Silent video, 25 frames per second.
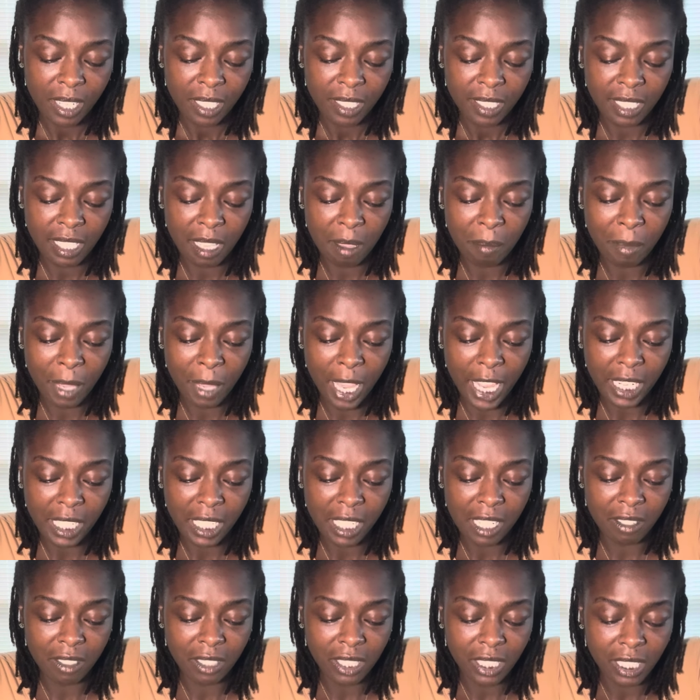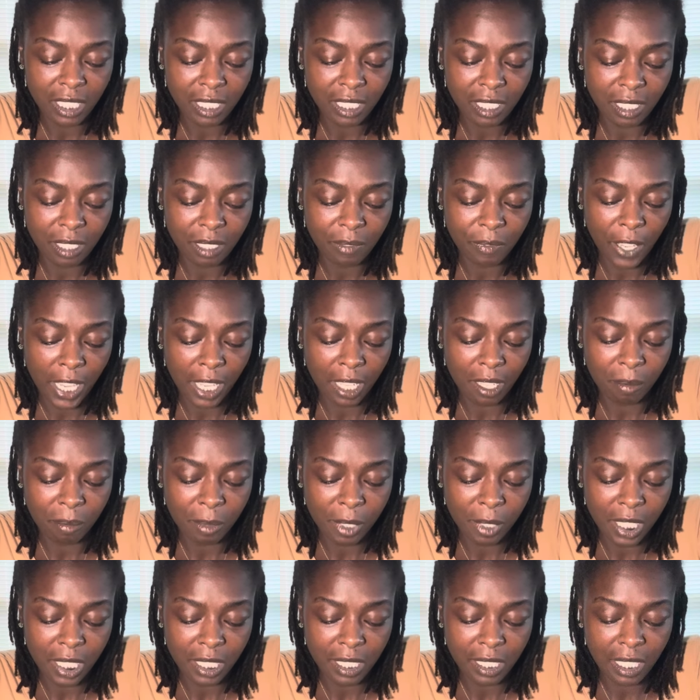somebody else's
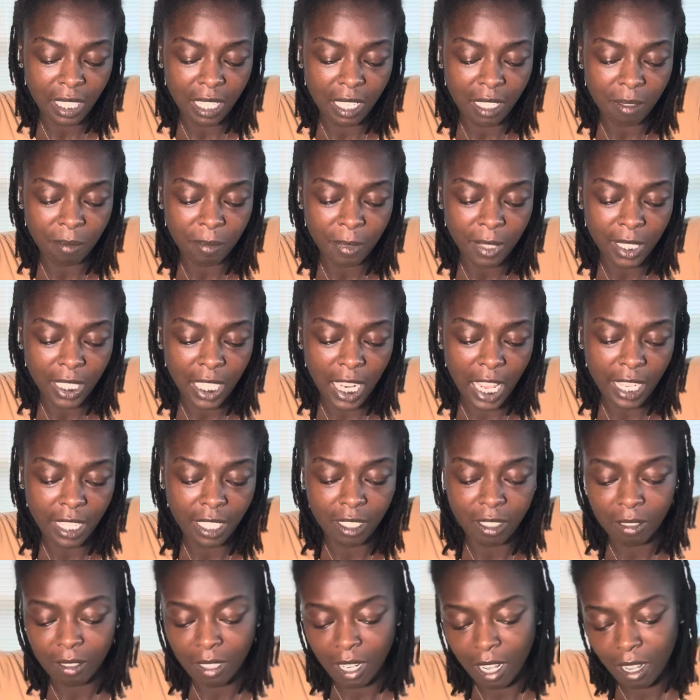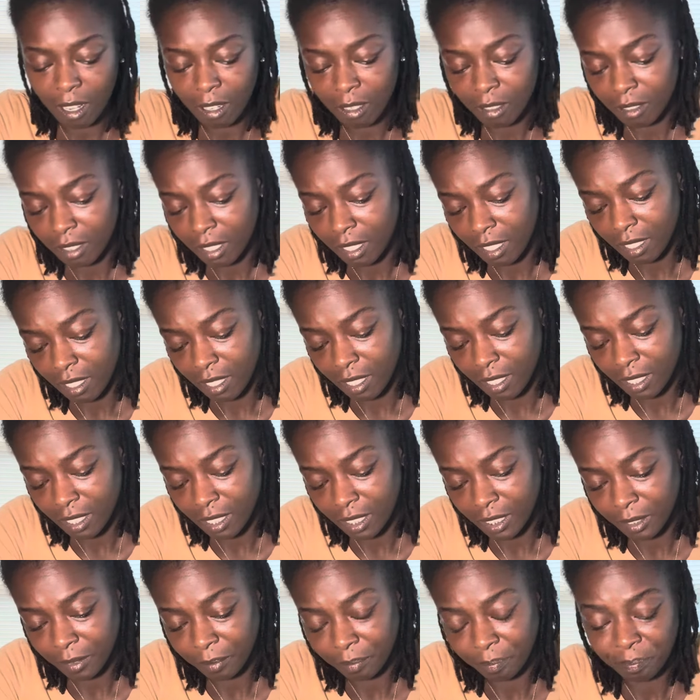family seems like, you
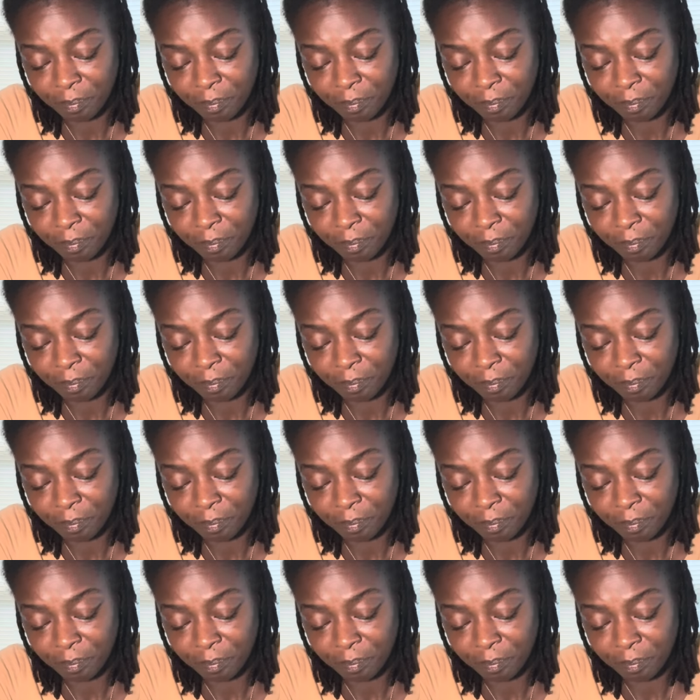know,